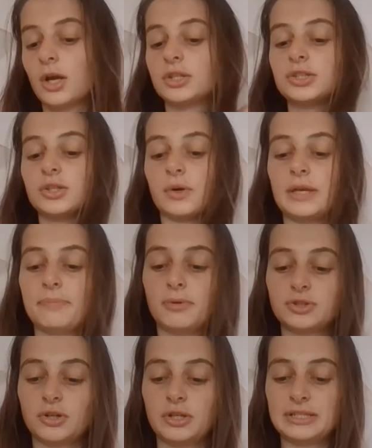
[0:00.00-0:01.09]
So he put
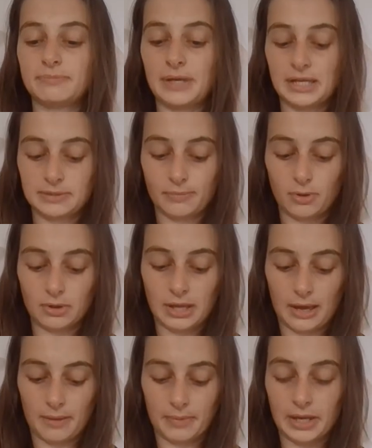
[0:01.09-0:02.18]
on his baseball
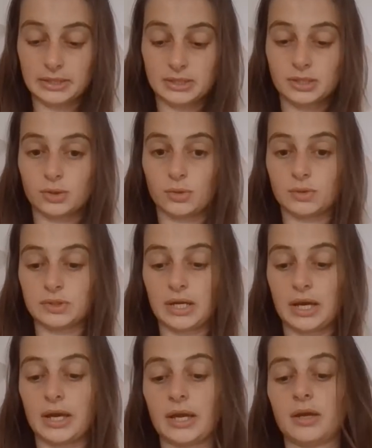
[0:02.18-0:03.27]
cap and school
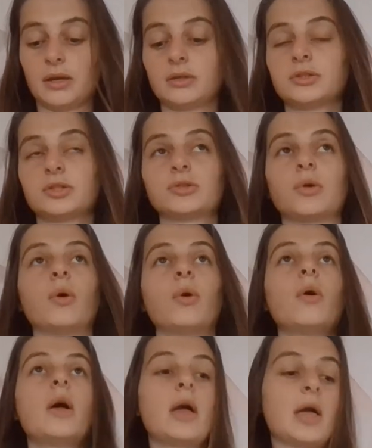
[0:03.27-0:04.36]
tie. So
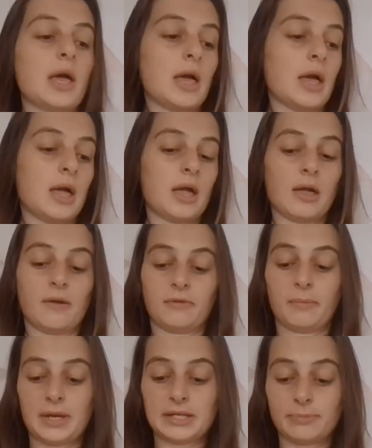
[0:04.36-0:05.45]
the
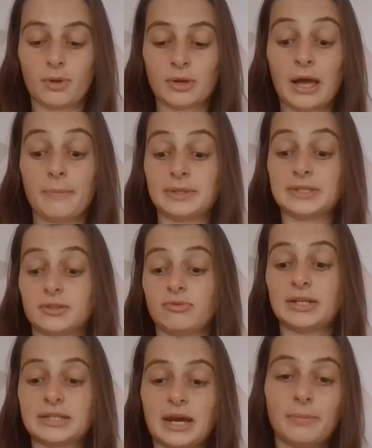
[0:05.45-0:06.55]
baseball cap is the
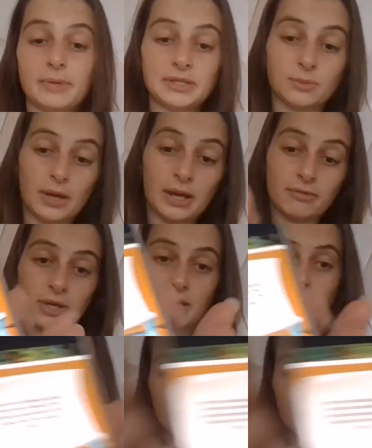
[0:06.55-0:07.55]
red cap he's wearing.